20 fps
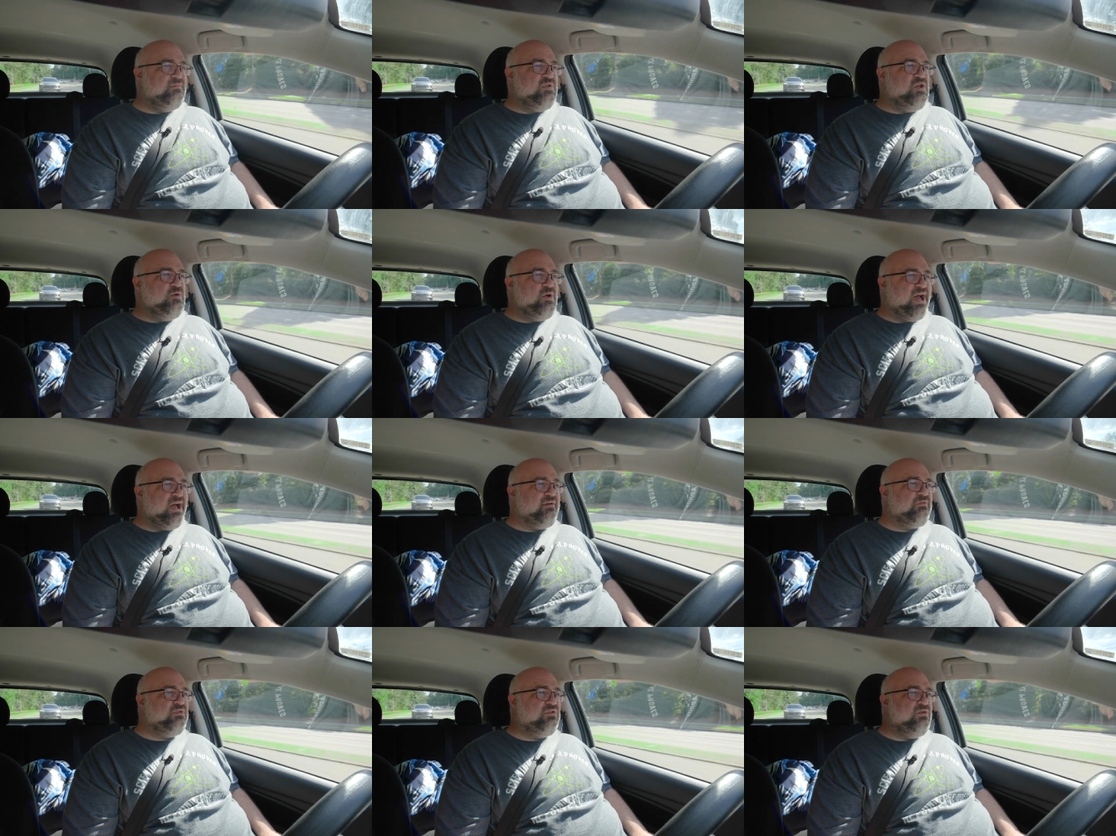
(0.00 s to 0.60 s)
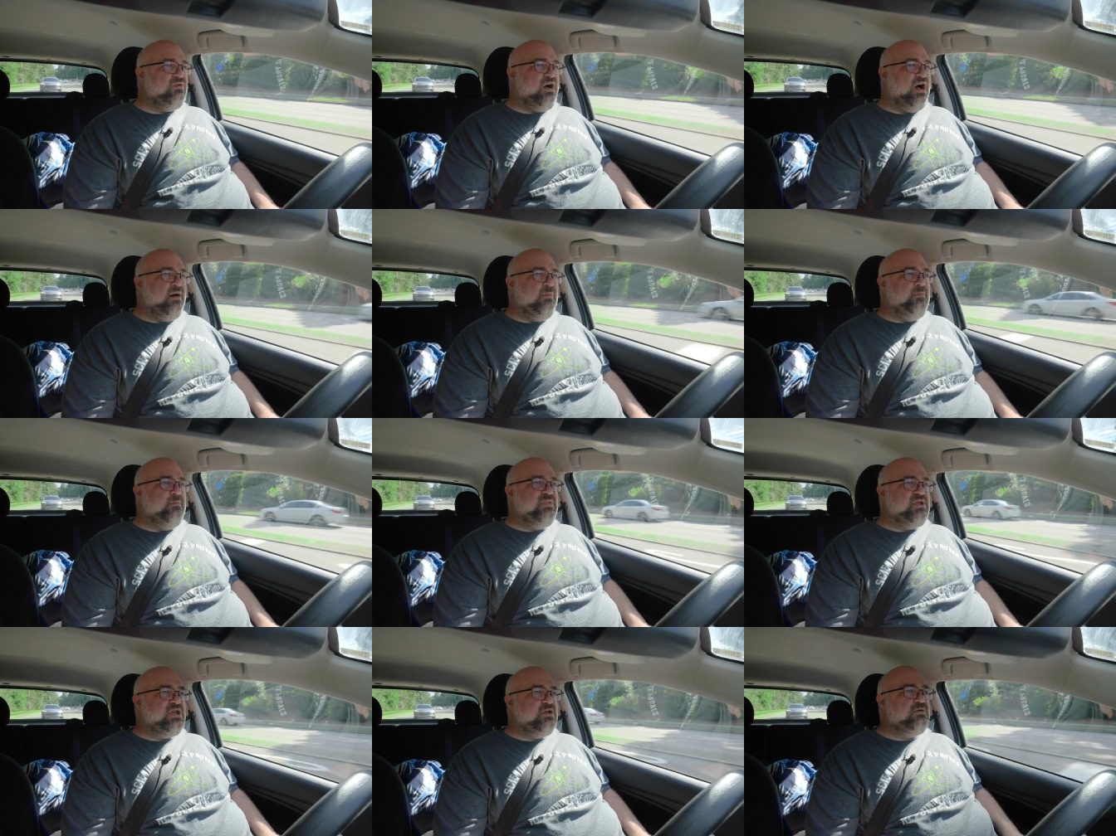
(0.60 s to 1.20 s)
You have to
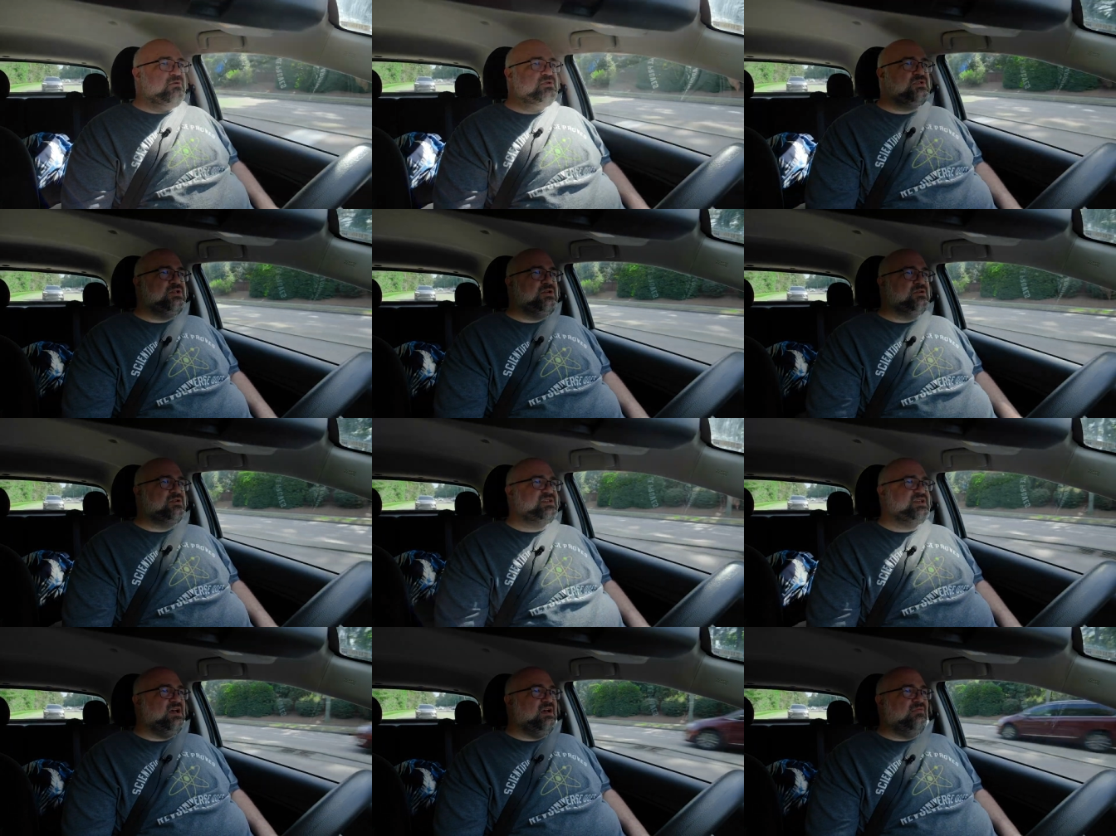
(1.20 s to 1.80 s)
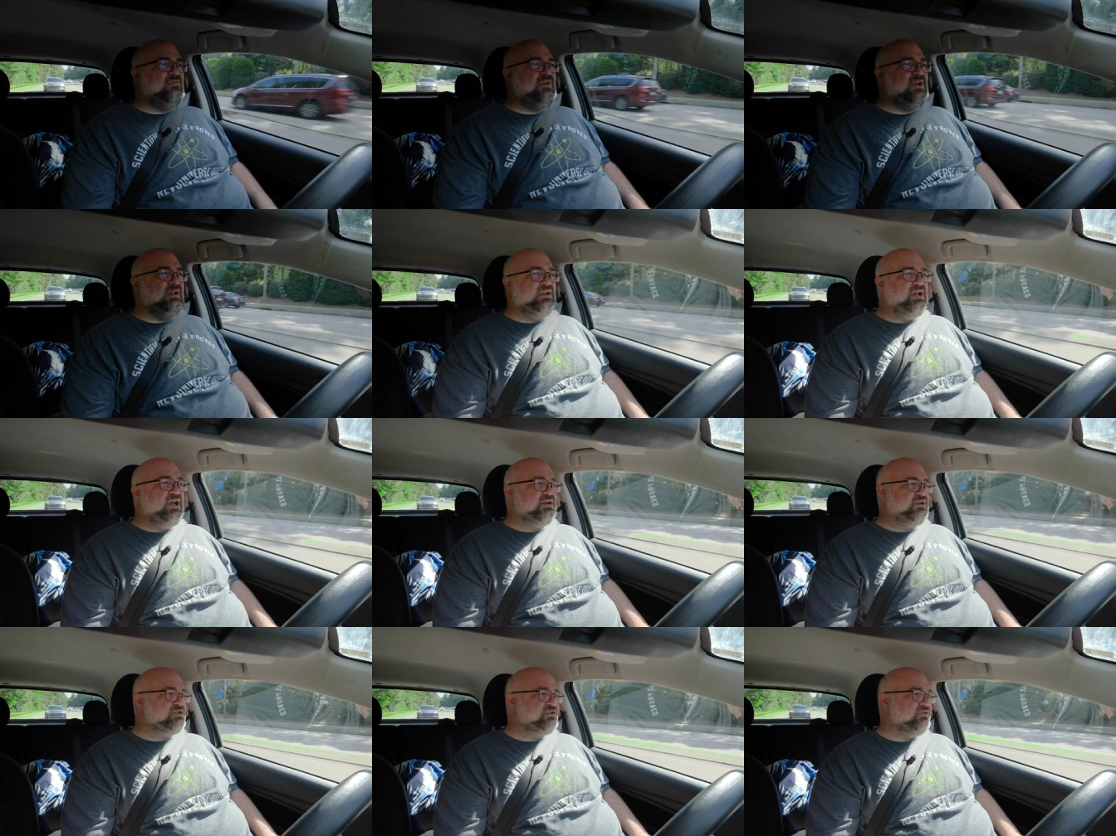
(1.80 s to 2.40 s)
abuse yourself
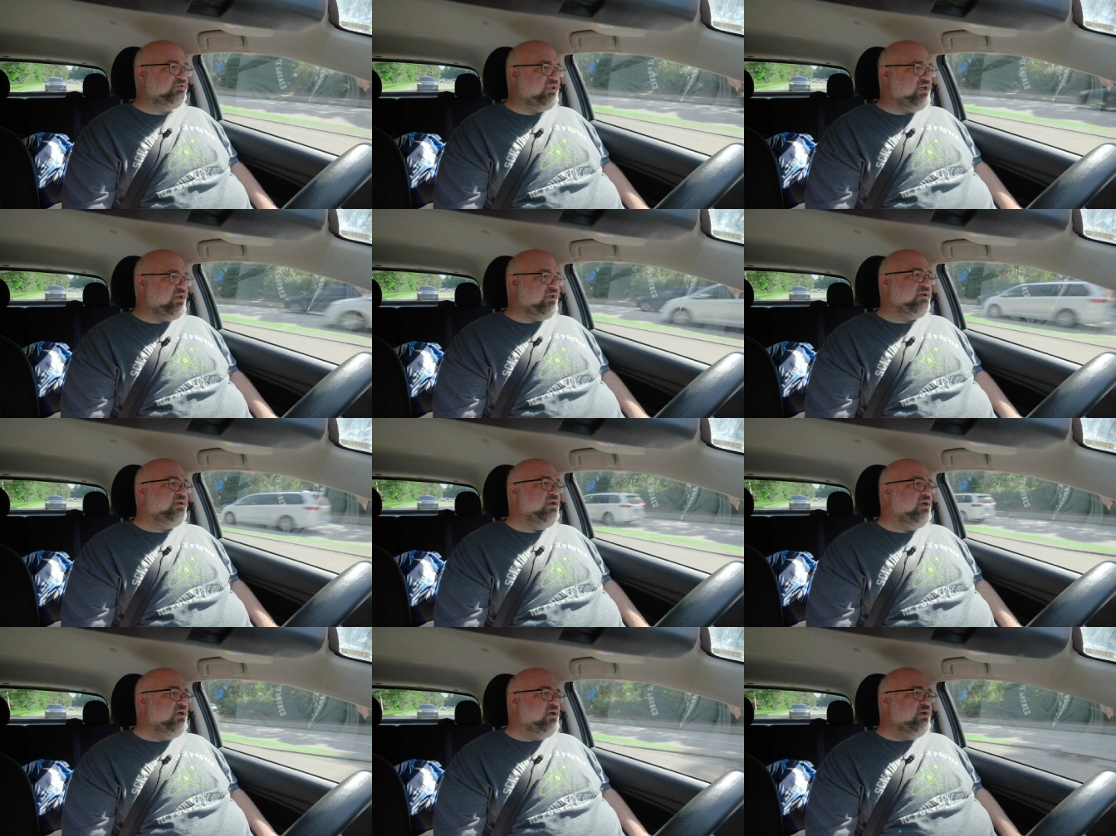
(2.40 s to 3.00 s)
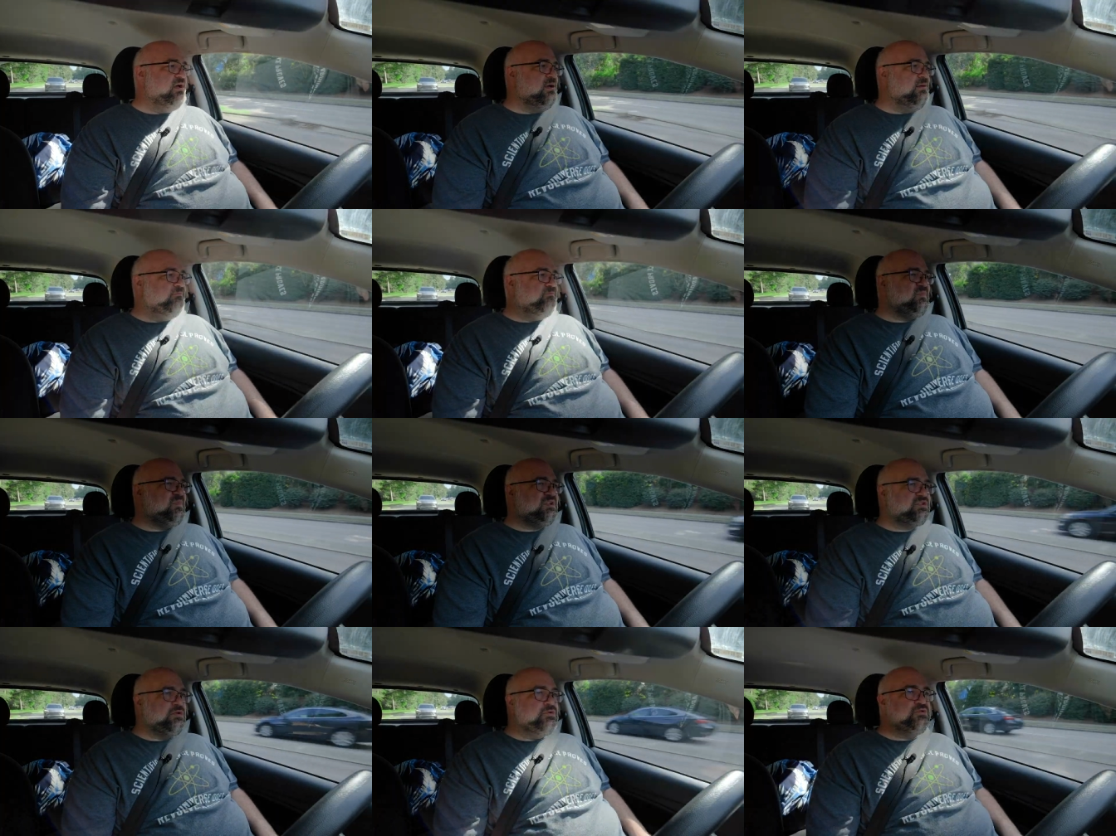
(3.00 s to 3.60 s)
intellectually
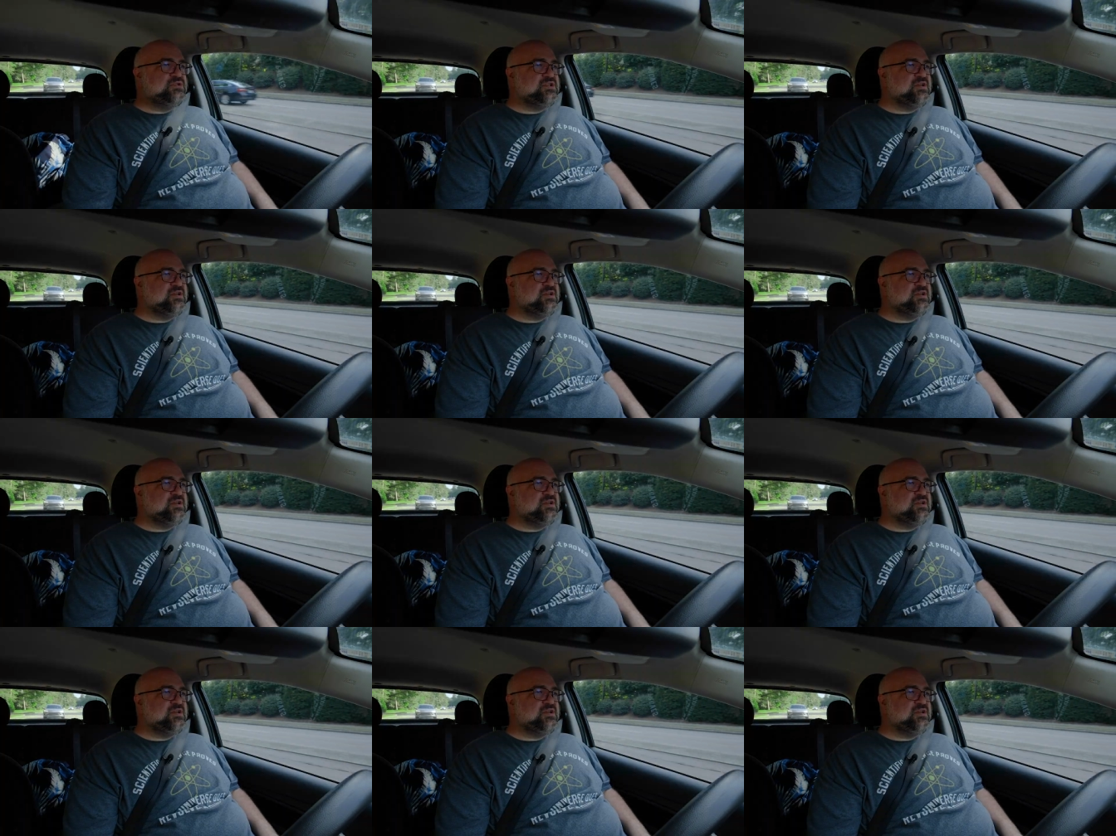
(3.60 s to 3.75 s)
to